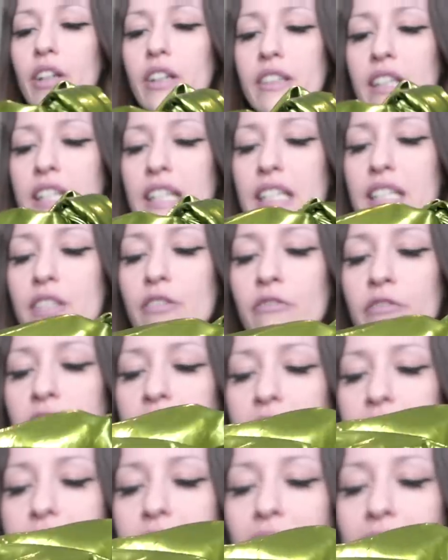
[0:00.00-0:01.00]
I think it's a
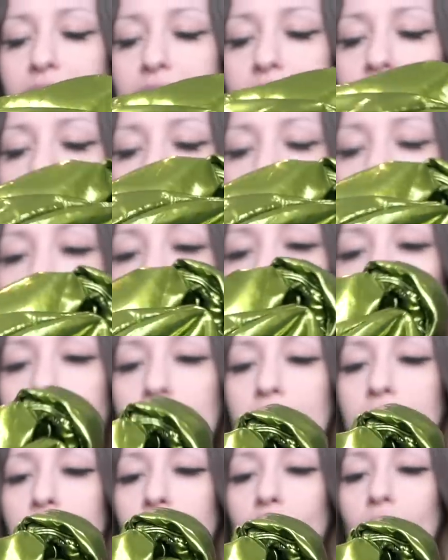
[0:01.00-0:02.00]
really nice bag
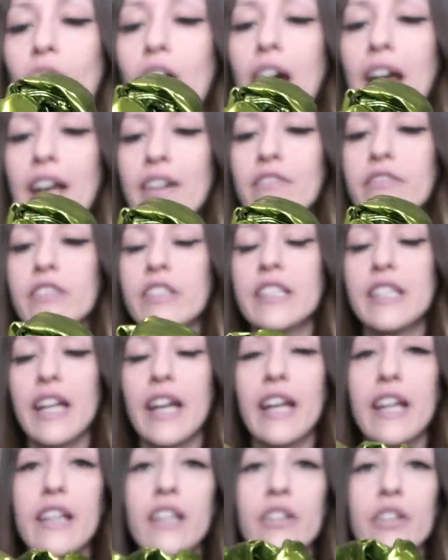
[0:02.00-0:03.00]
for every
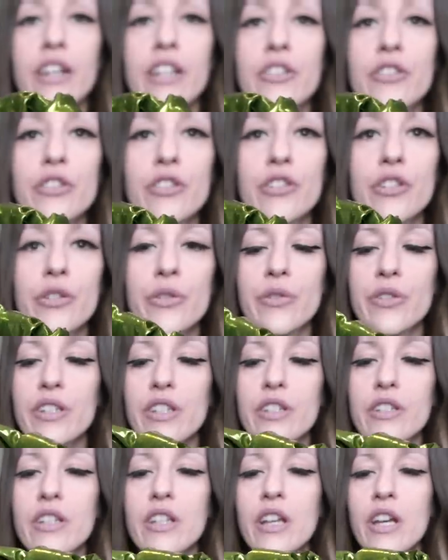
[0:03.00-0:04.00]
day. You can just use
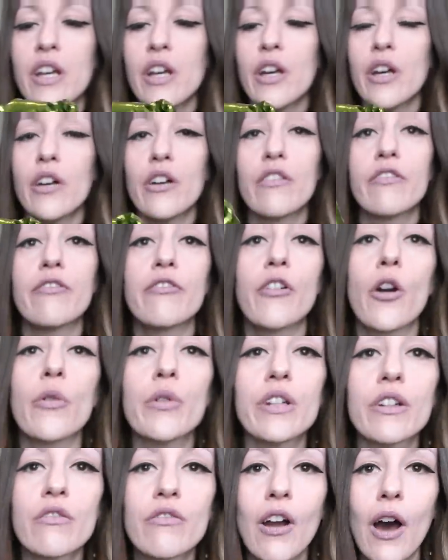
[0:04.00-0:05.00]
it throw
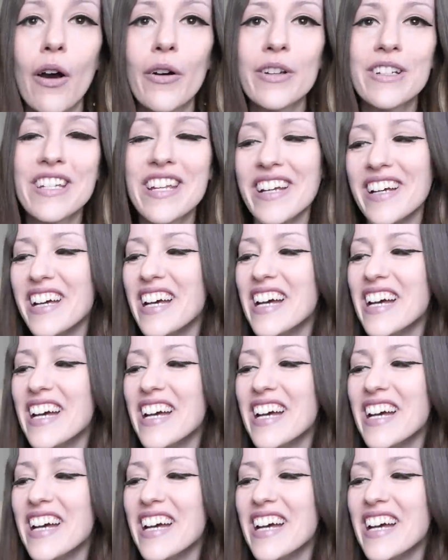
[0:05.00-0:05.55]
it around.